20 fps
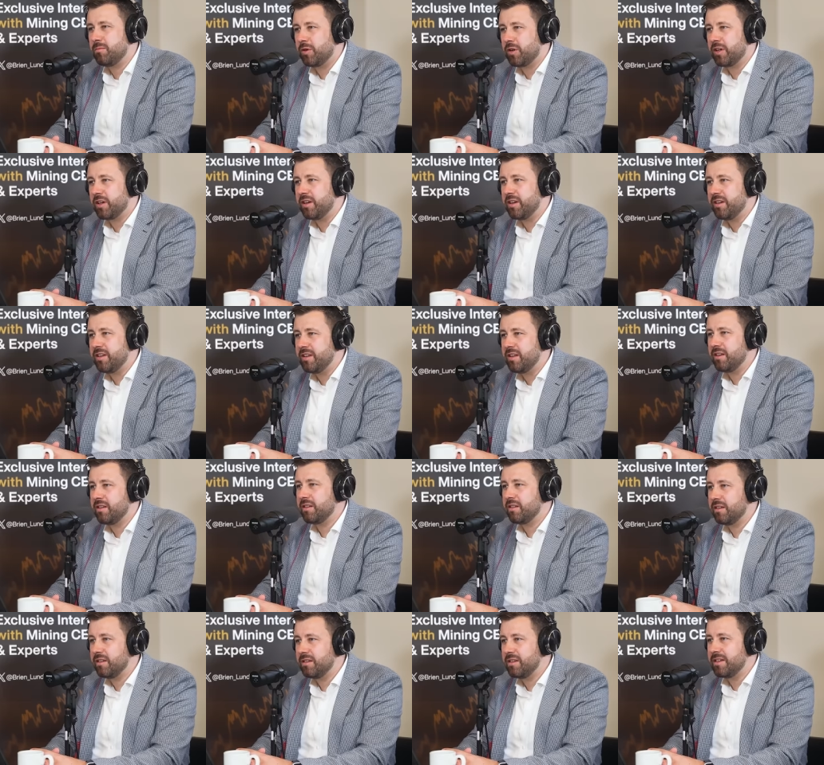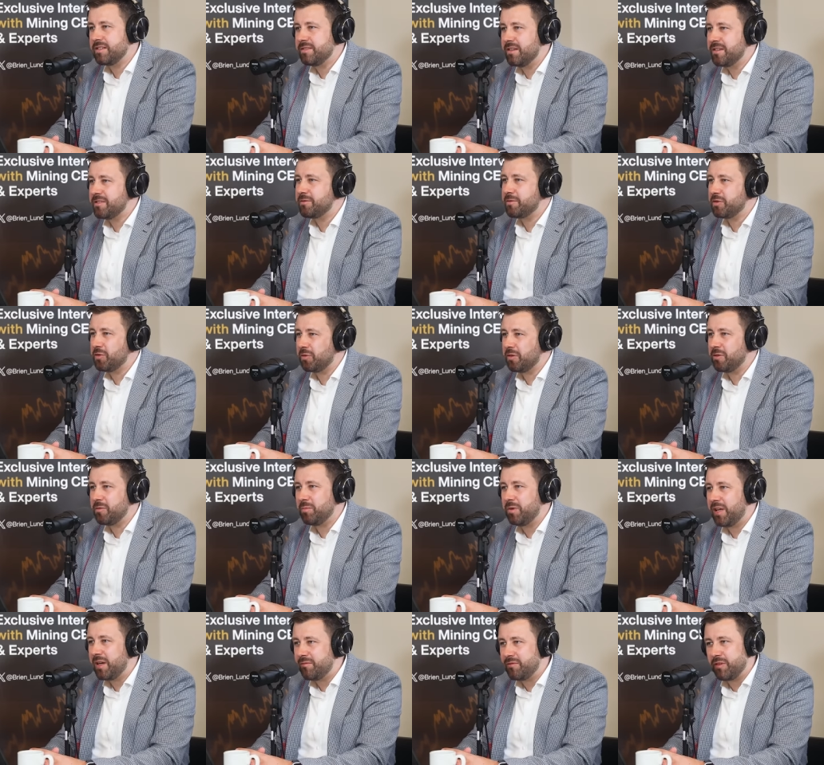market is sort of to
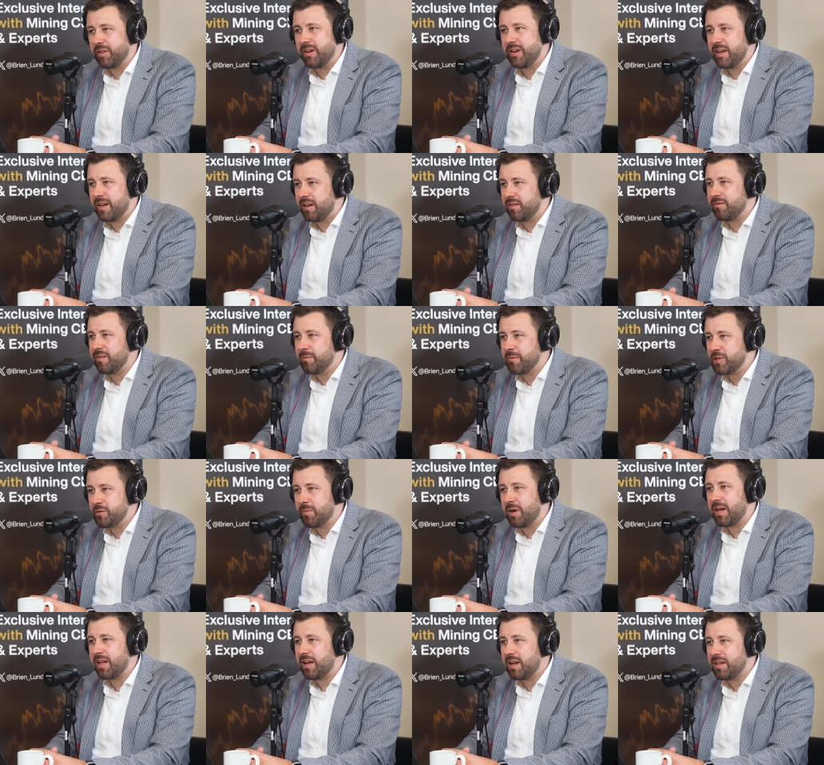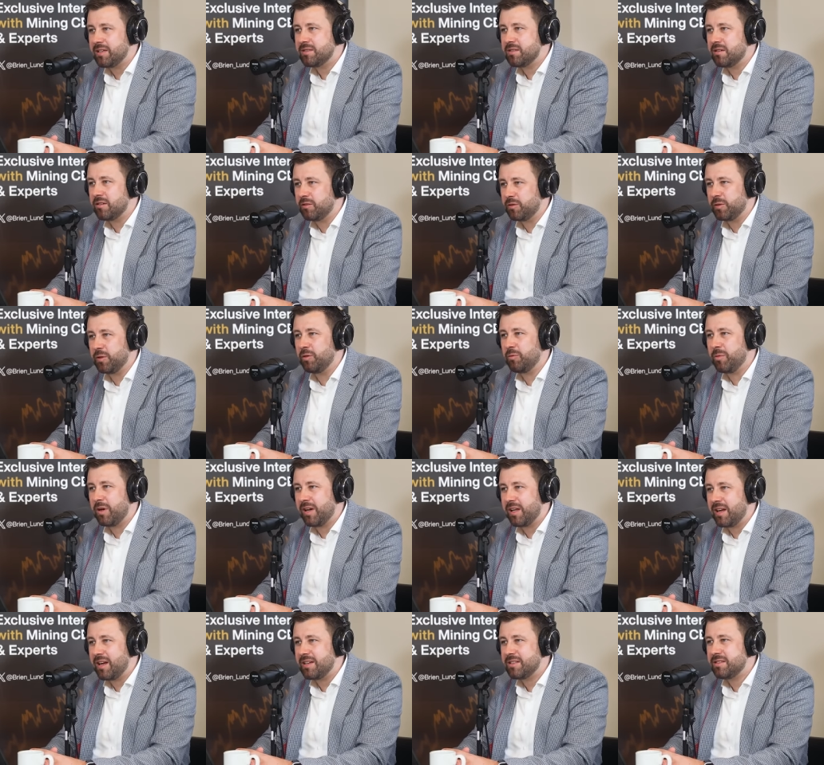blame for the negative image mining has and gold
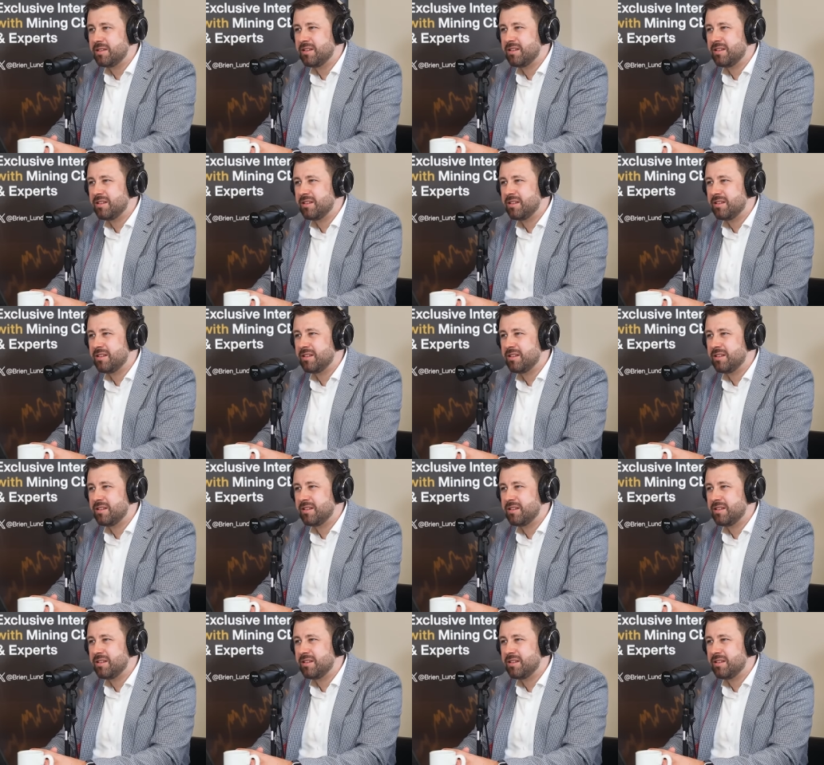mining has?